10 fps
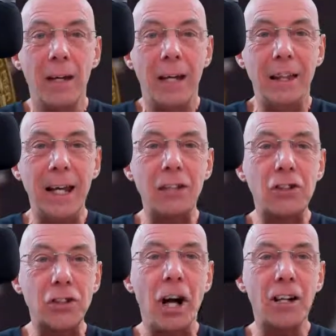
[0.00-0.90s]
It then
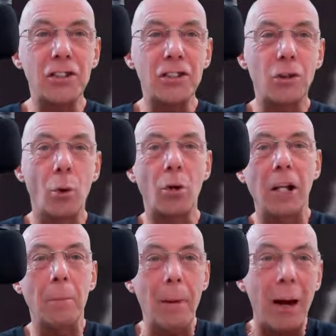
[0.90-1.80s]
starts
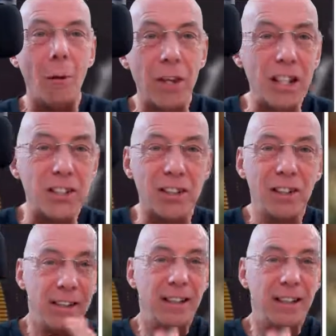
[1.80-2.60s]
talking about this,